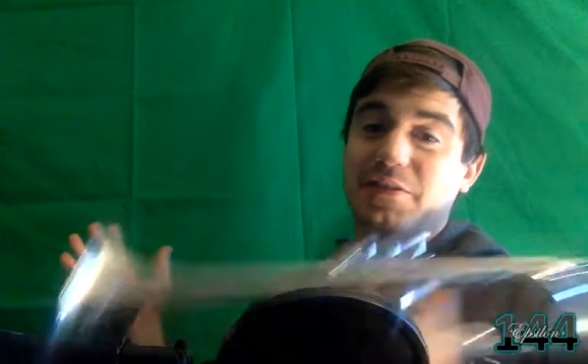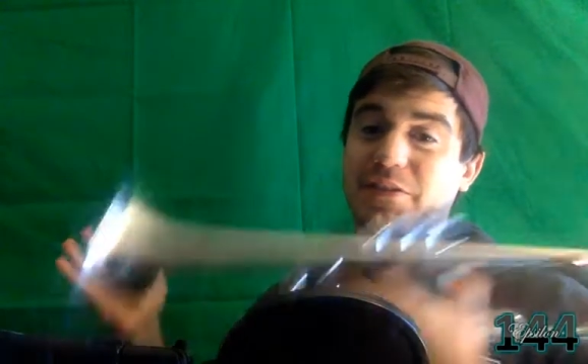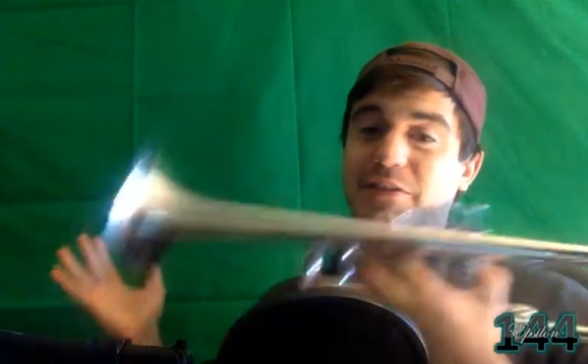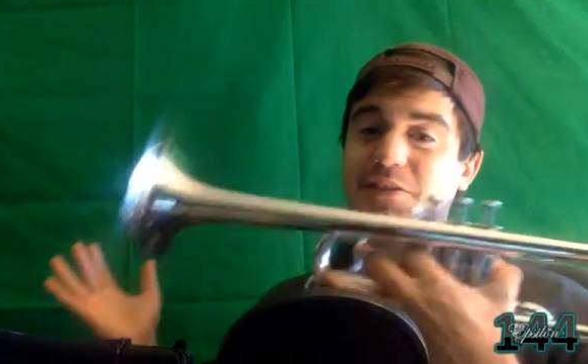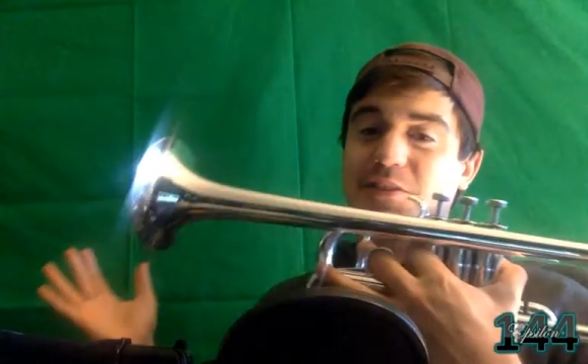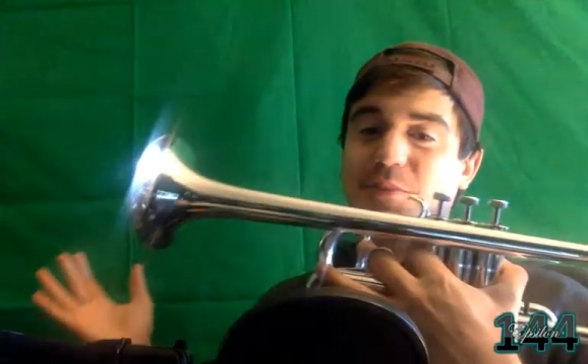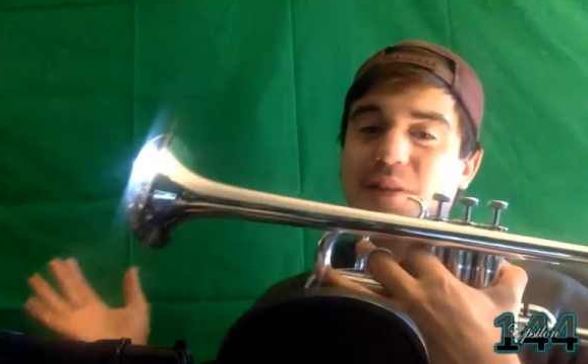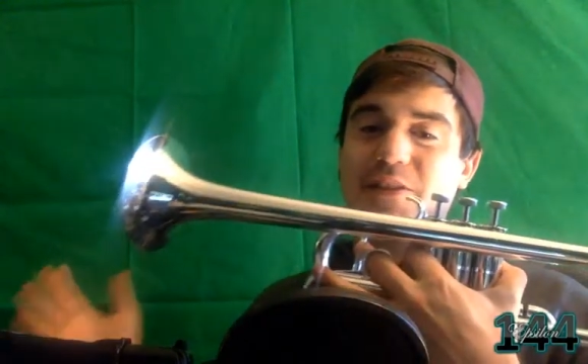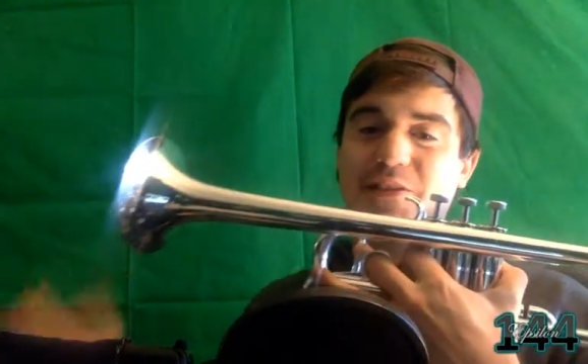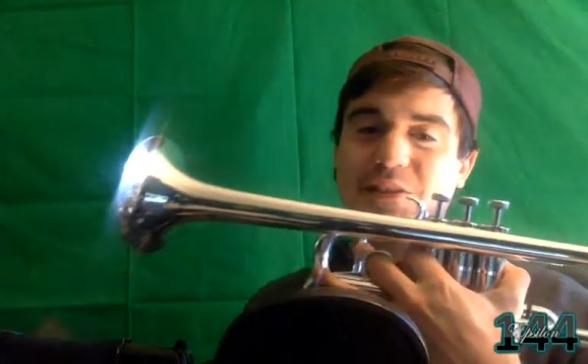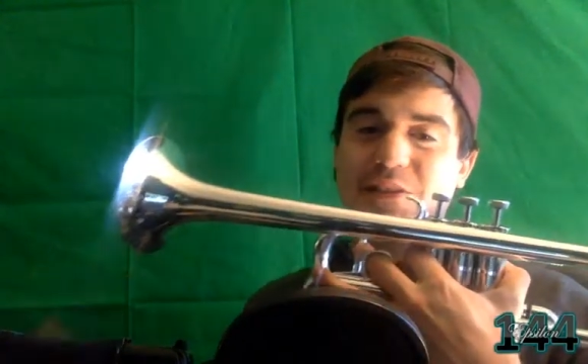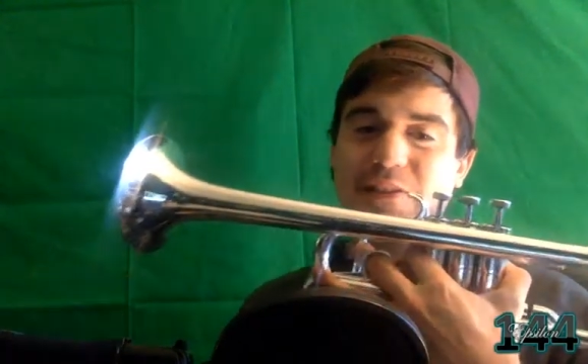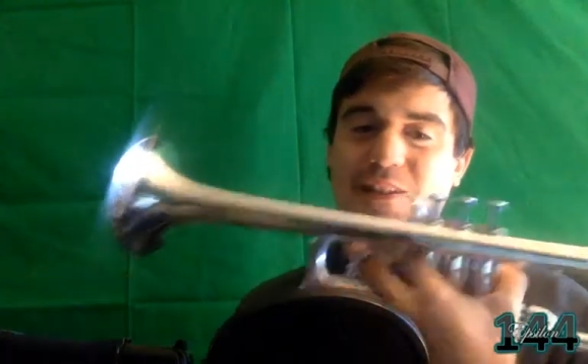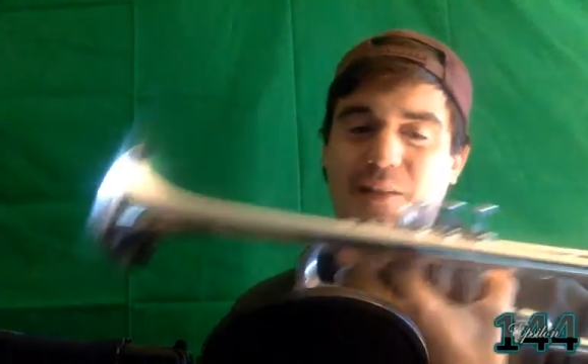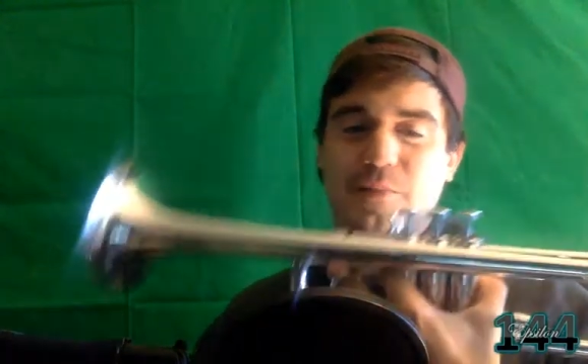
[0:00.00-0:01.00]
so it's
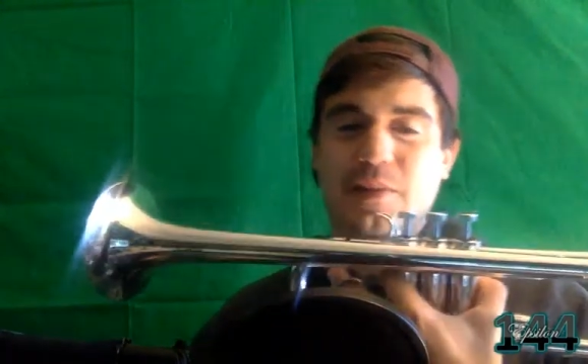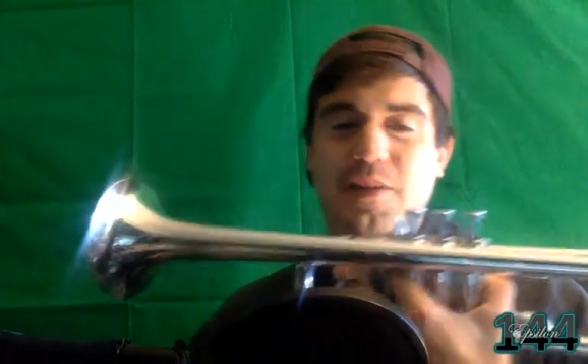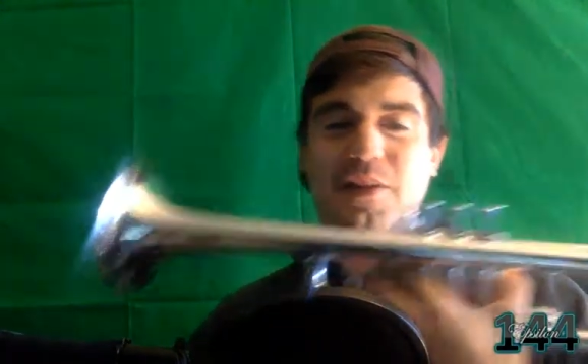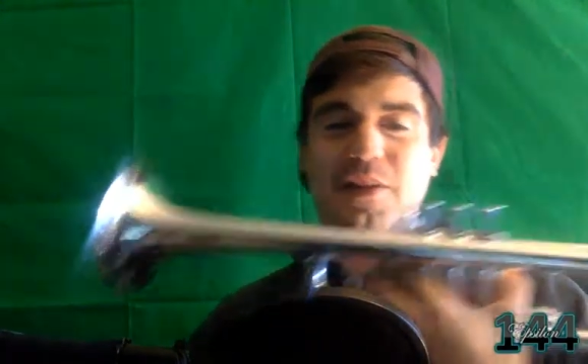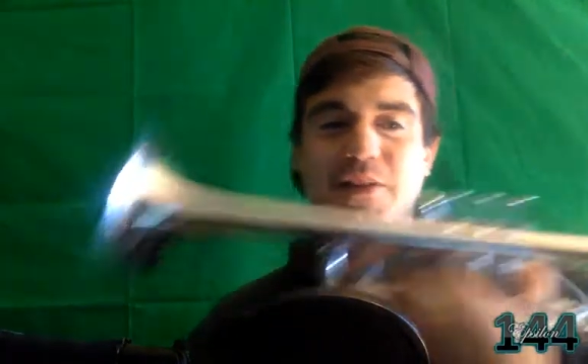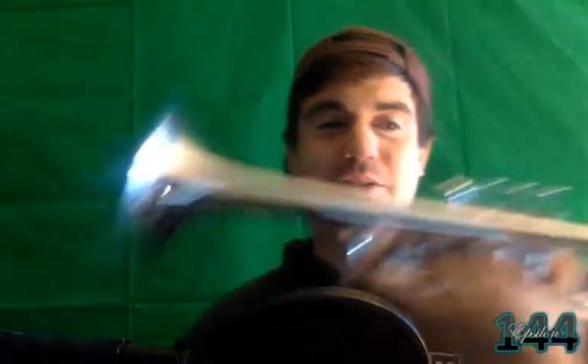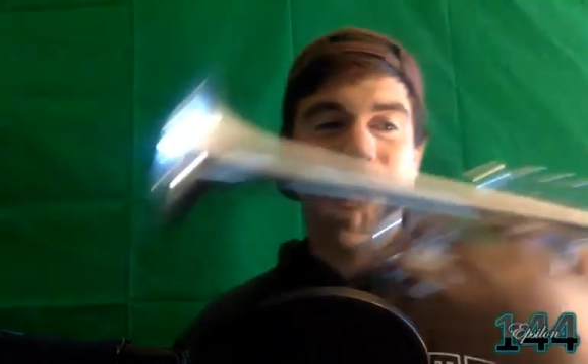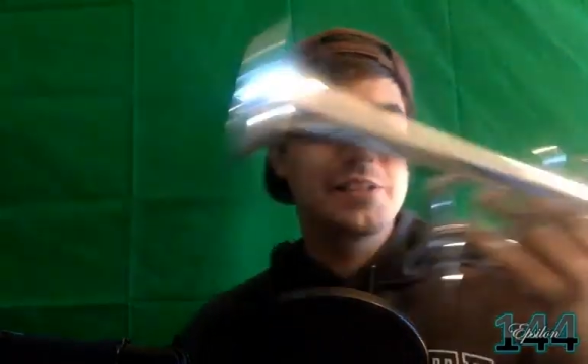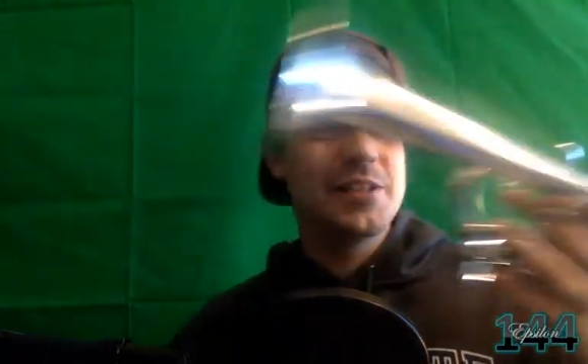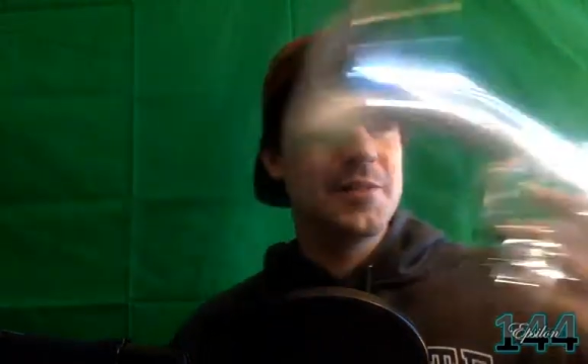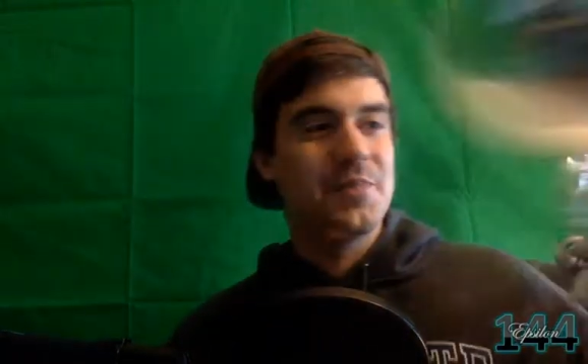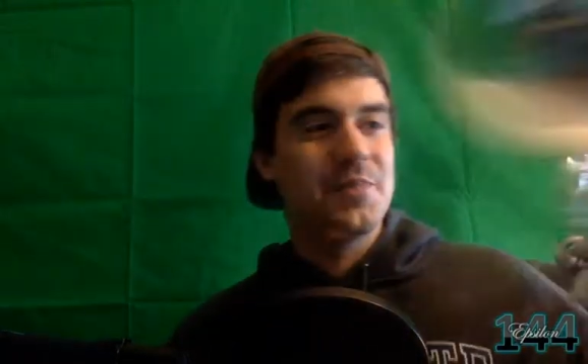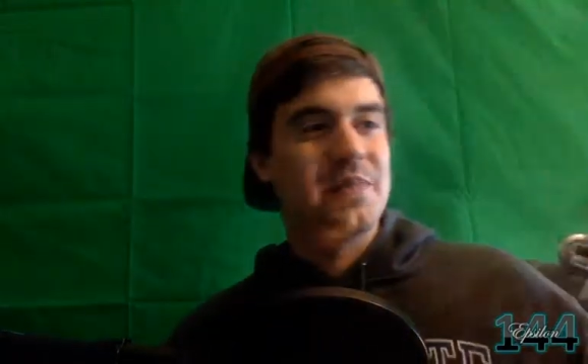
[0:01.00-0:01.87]
basically like a beginner's